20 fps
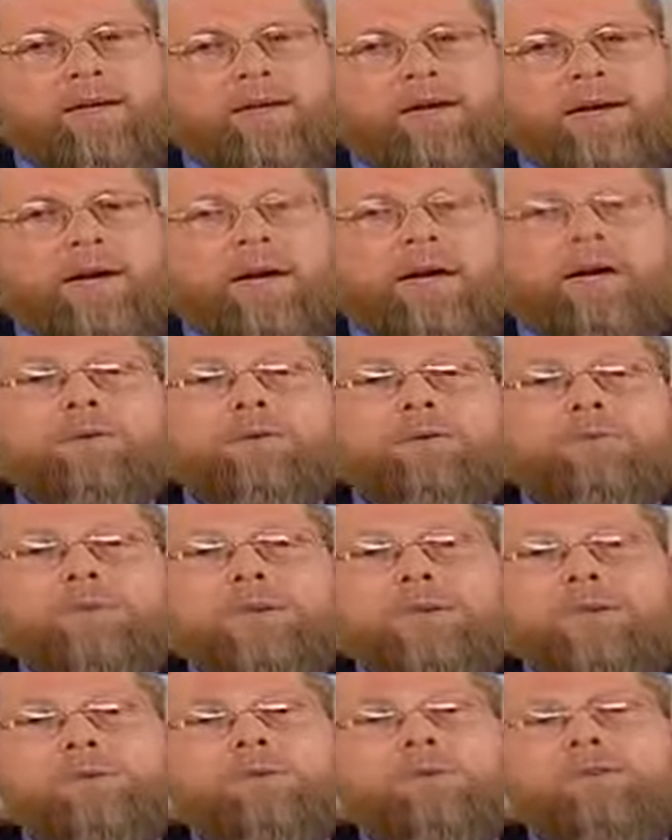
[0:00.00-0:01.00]
How is
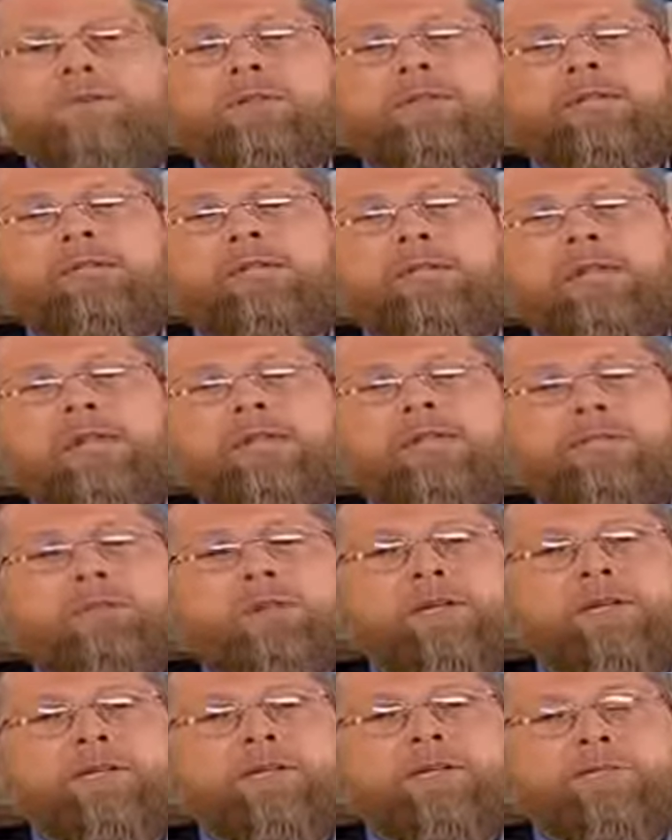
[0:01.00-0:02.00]
that going to hurt
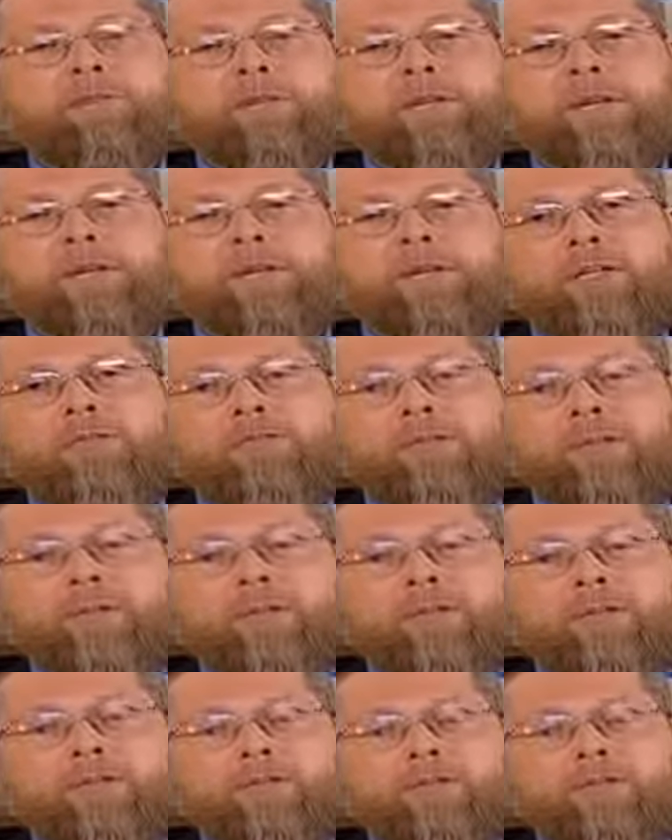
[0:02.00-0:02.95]
anybody to pray that prayer?